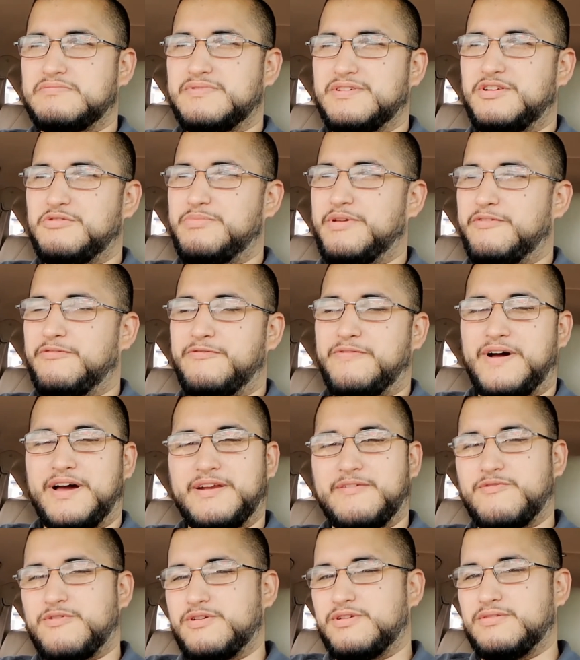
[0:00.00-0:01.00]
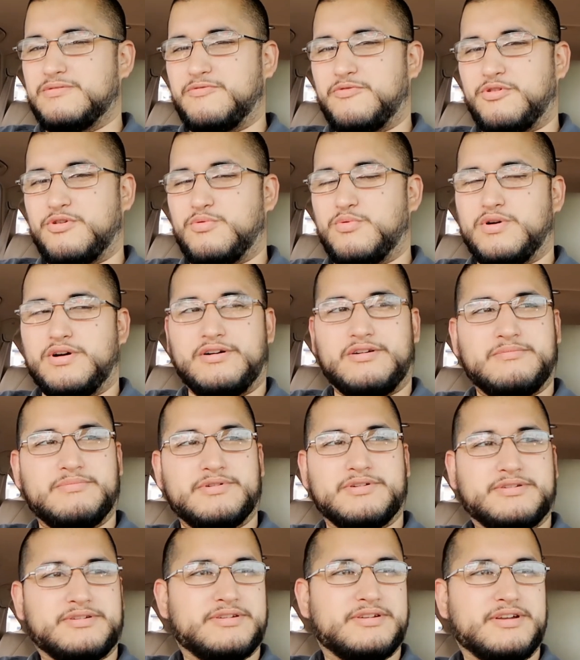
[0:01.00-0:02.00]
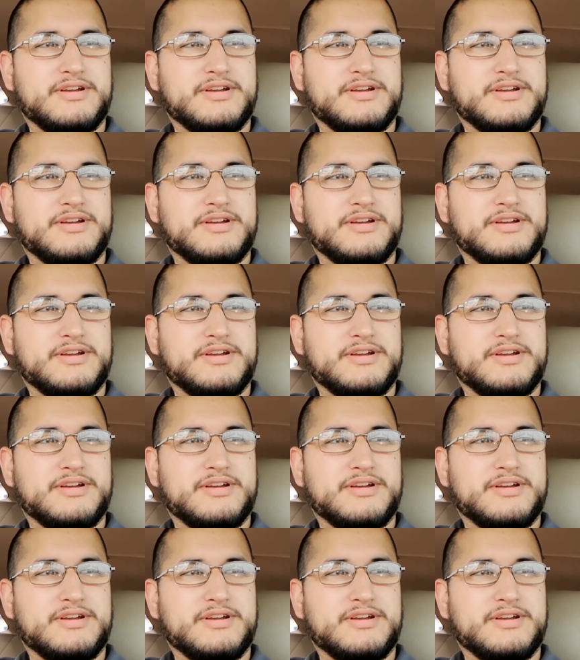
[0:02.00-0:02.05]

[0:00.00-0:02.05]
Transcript: It'll be fine for a while, but